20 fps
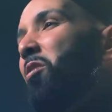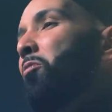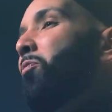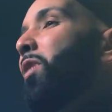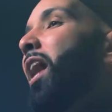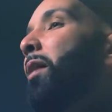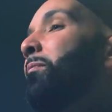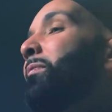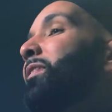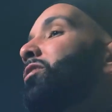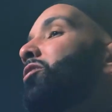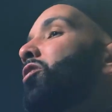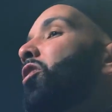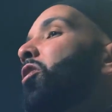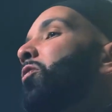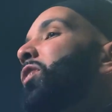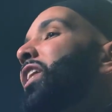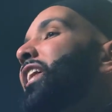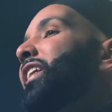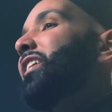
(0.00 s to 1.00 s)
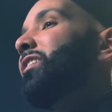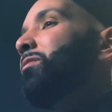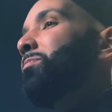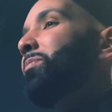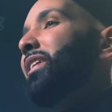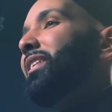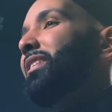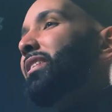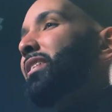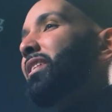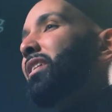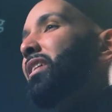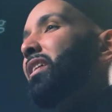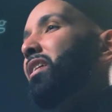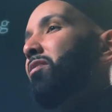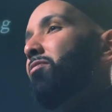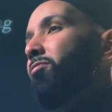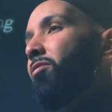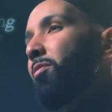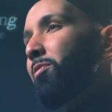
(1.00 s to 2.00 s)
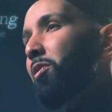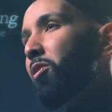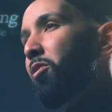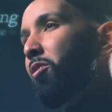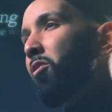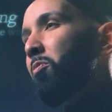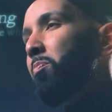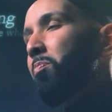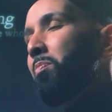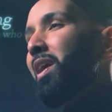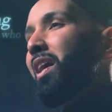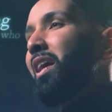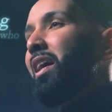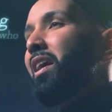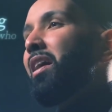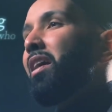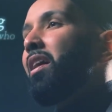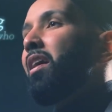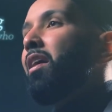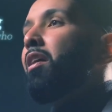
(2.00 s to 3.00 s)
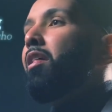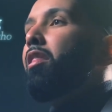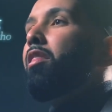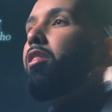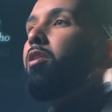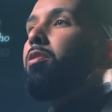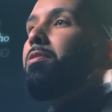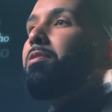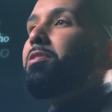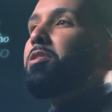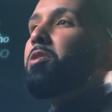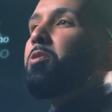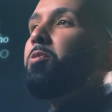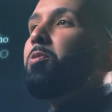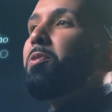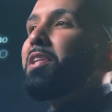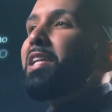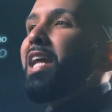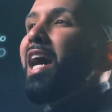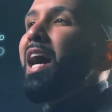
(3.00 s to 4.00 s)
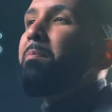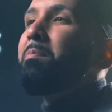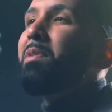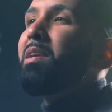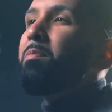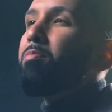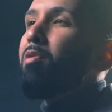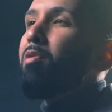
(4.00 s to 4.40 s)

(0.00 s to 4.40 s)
O Muhammad, go and admit from your ummah those who will not be